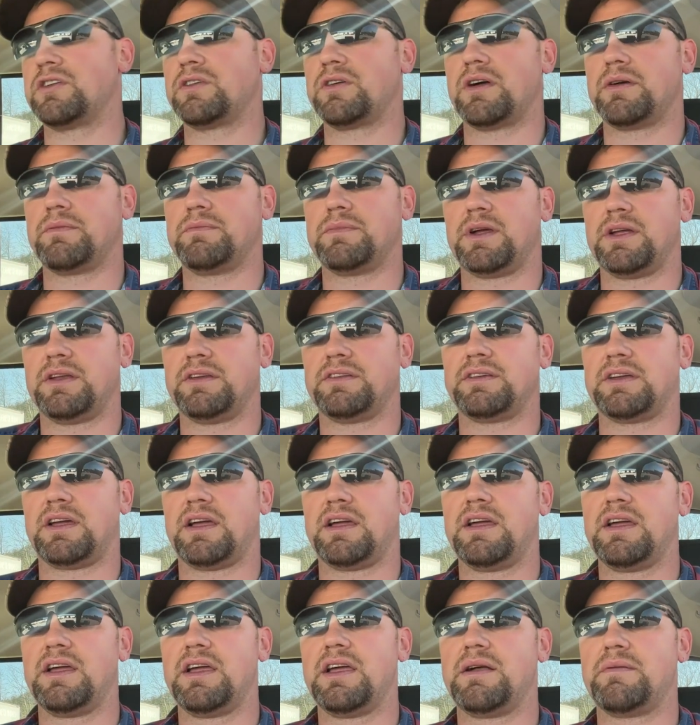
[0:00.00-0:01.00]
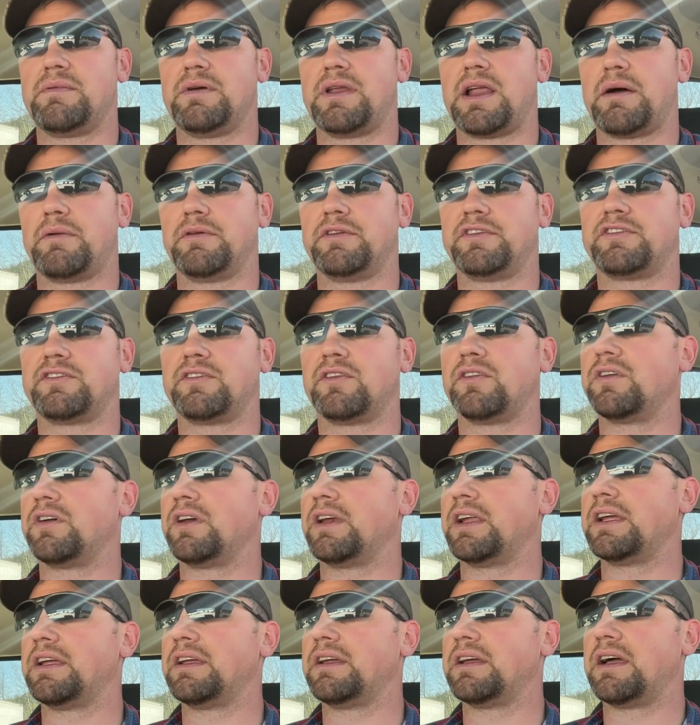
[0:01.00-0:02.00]
do it. But I would
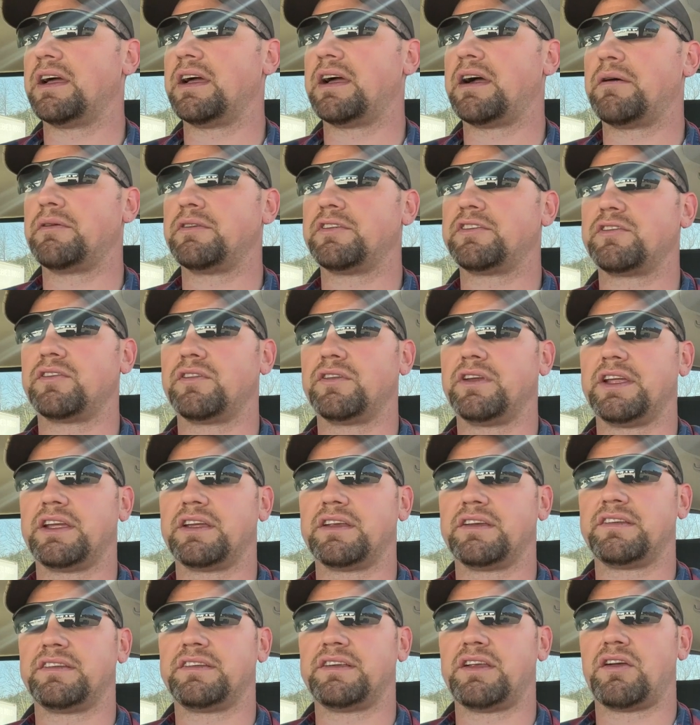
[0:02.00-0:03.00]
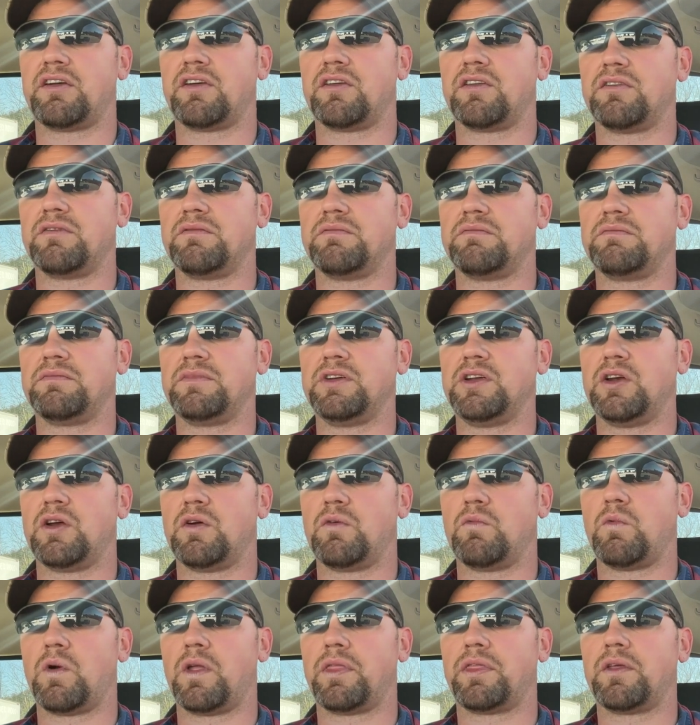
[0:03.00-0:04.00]
certainly consider, you
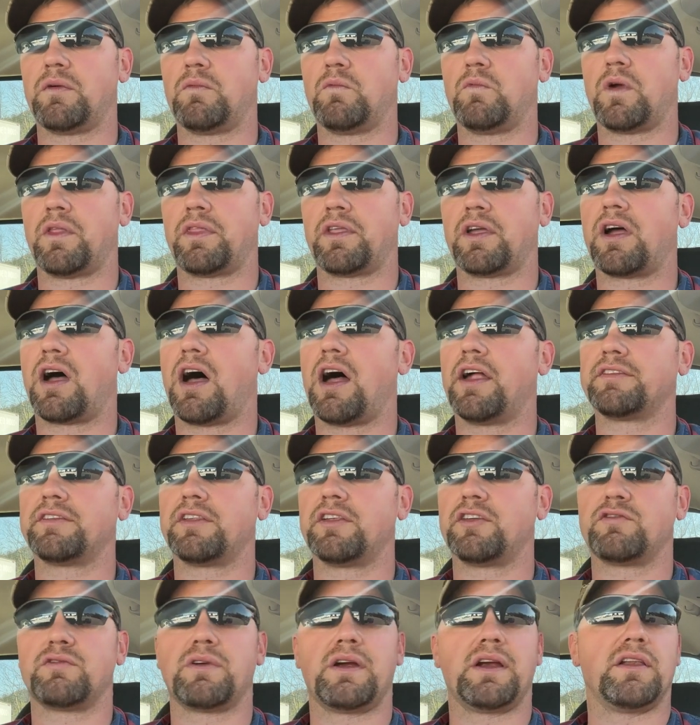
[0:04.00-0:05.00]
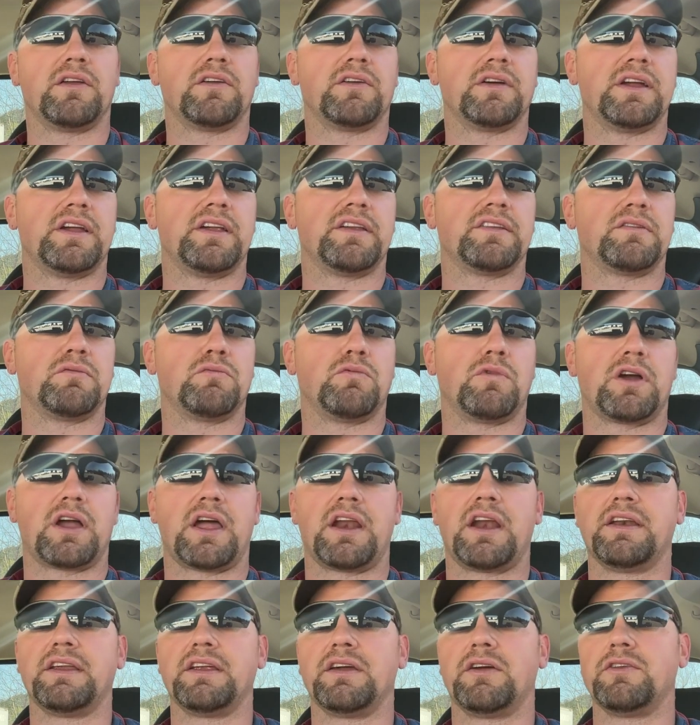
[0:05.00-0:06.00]
know, what the cost of the trailer is and what
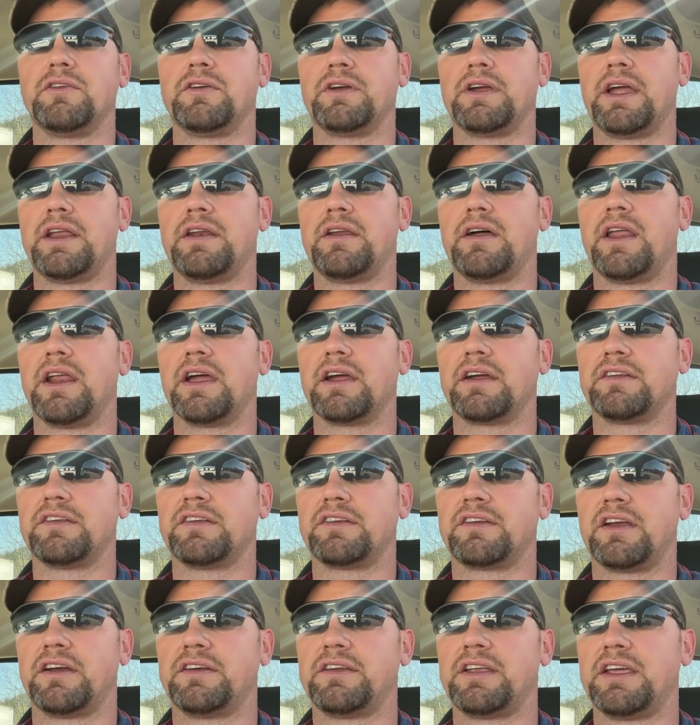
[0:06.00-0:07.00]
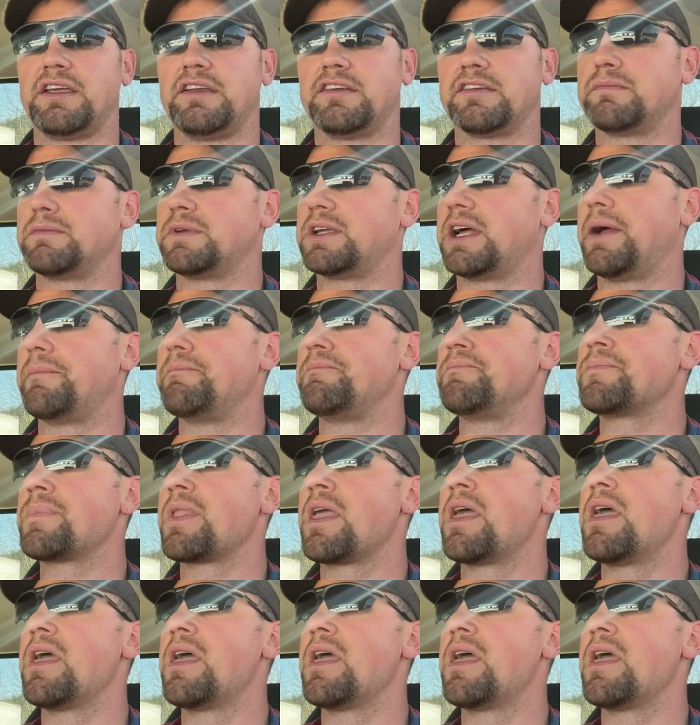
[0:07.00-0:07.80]
kind of deal you're getting on it, because it's going to take you some time.